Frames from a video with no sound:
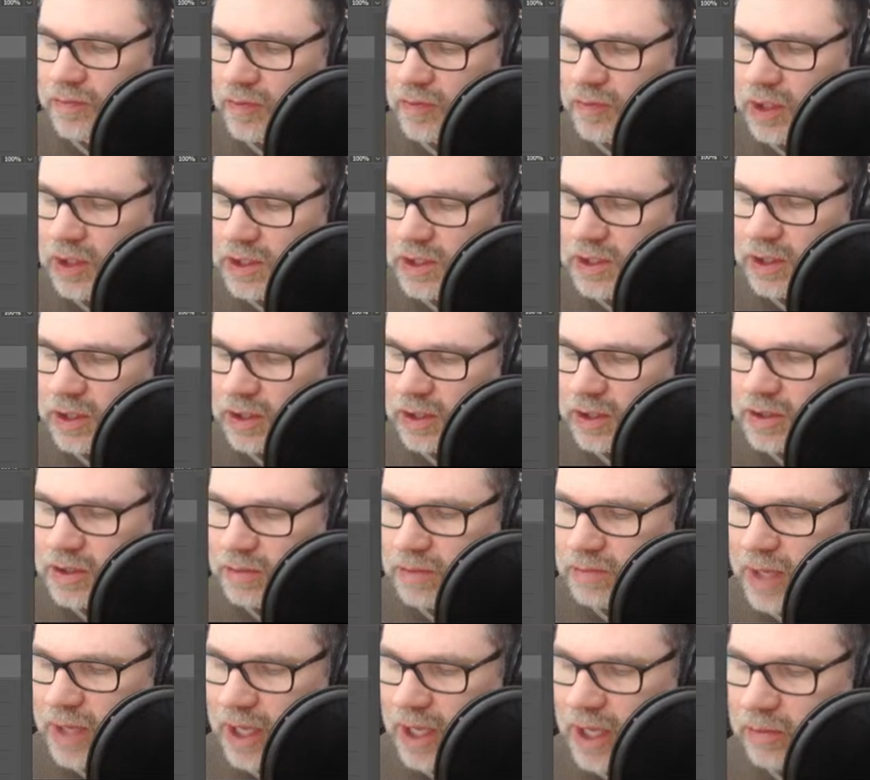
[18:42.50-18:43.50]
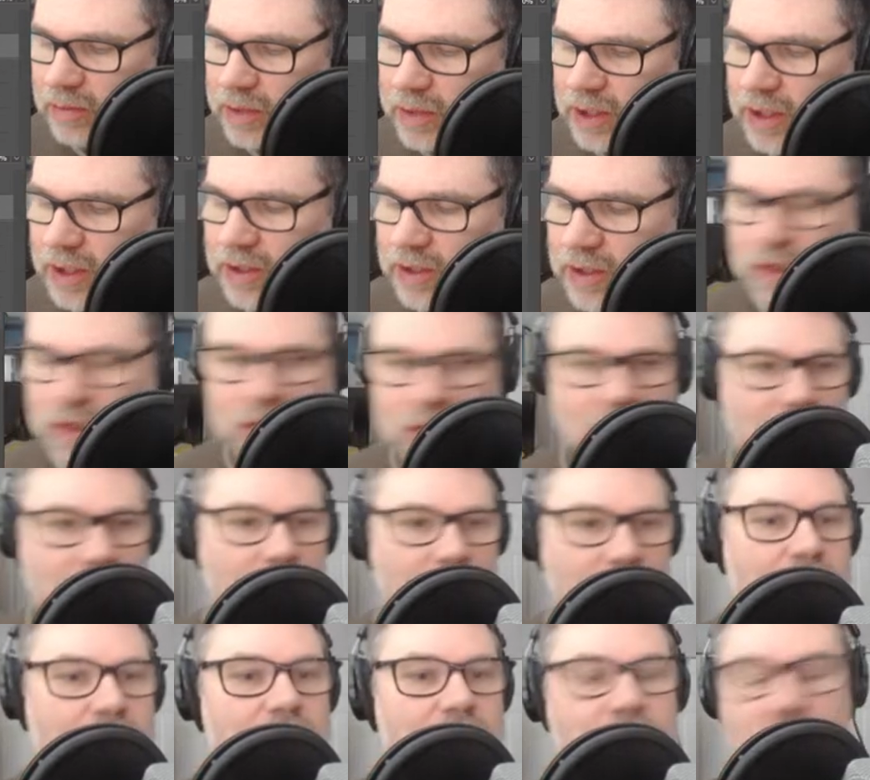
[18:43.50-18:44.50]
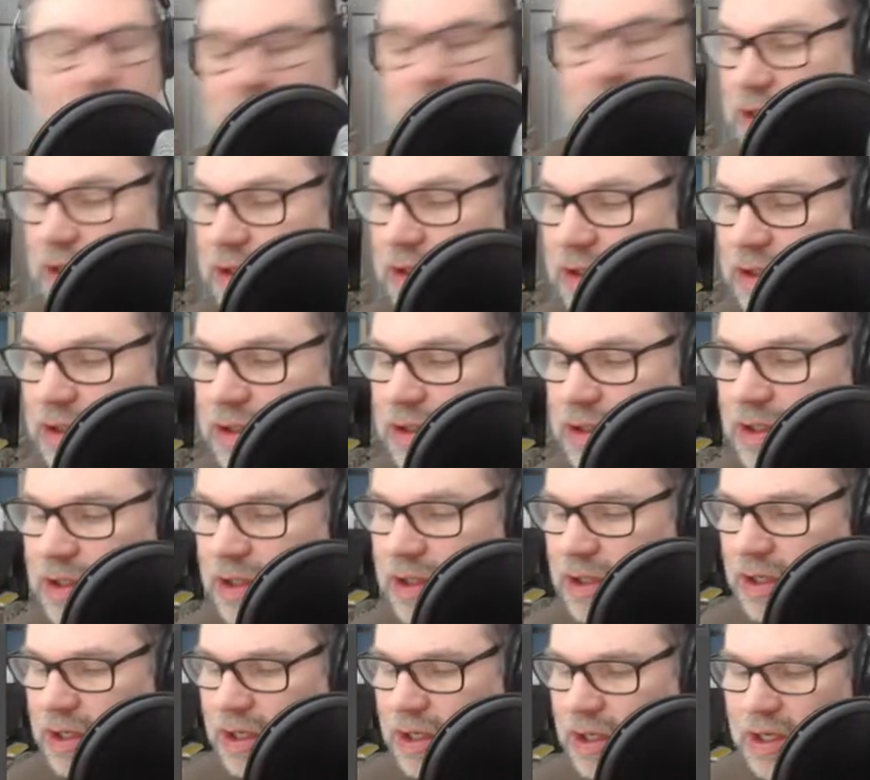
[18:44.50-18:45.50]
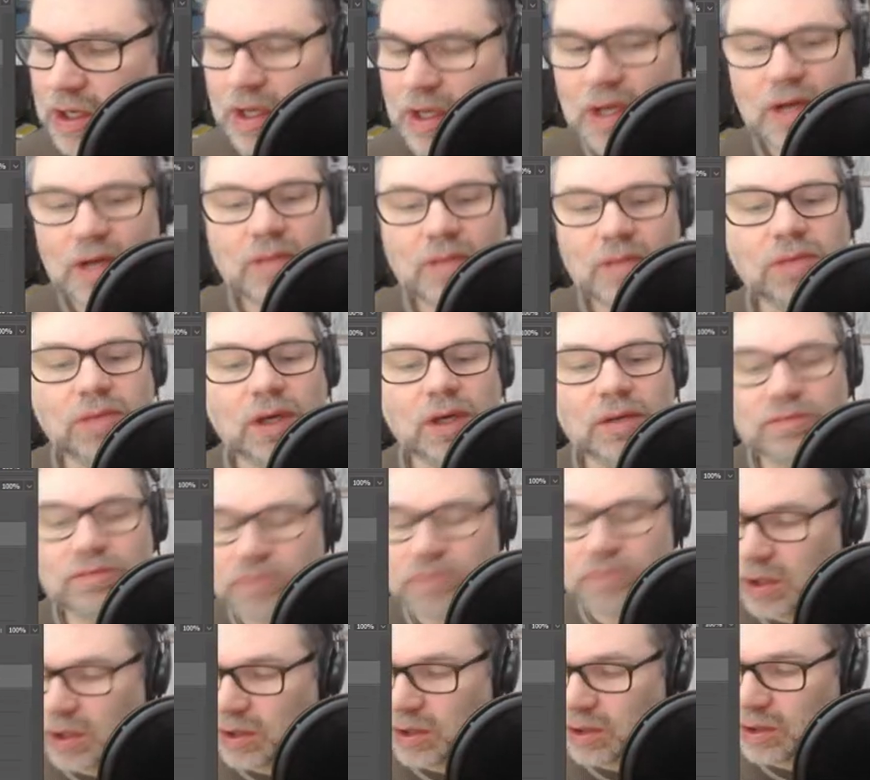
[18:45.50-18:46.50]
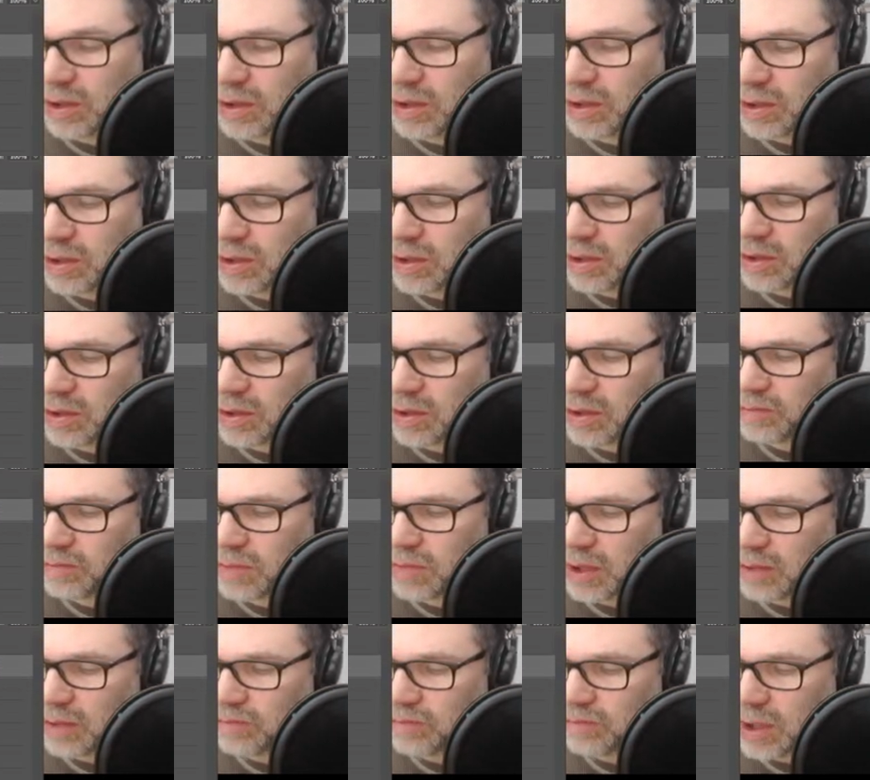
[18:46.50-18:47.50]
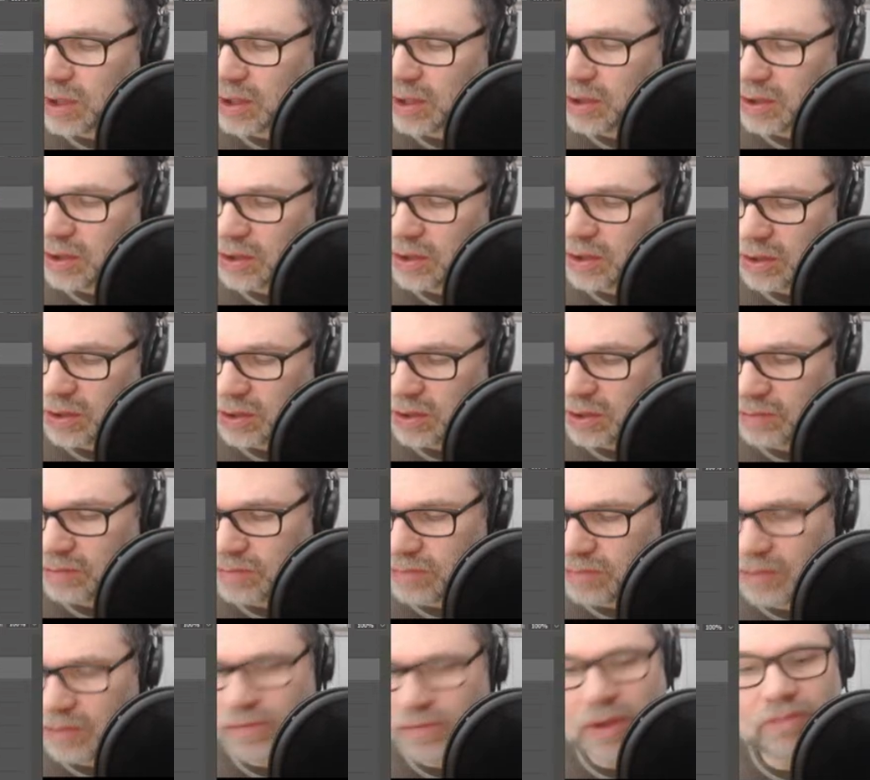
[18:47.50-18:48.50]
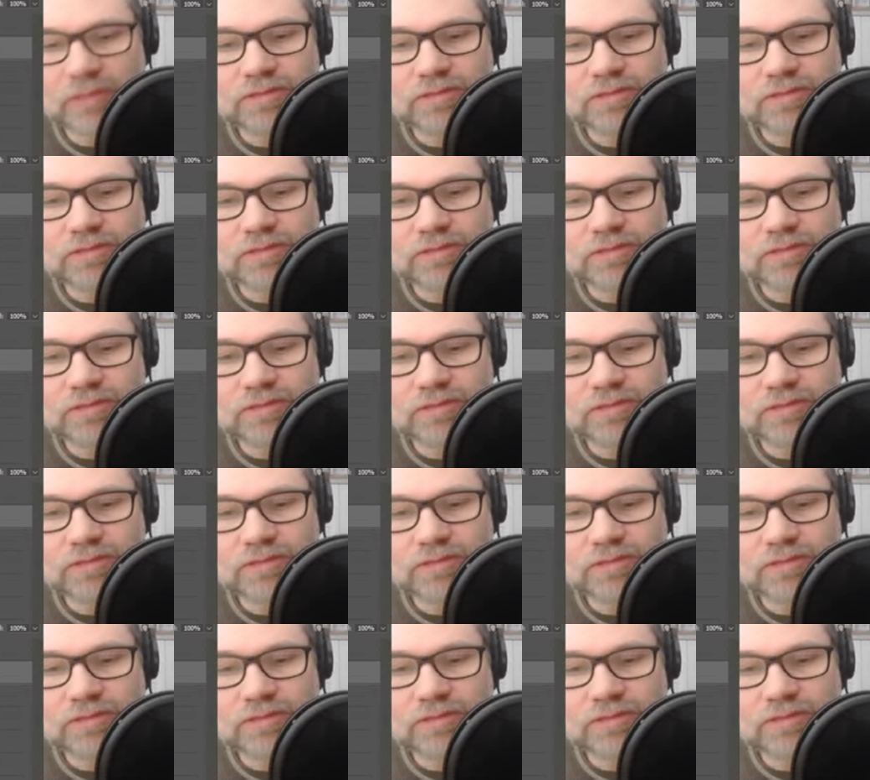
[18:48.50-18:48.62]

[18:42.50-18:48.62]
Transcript: Listening to some Battle Beyond the Stars. Ba, ba, ba, ba, ba, ba,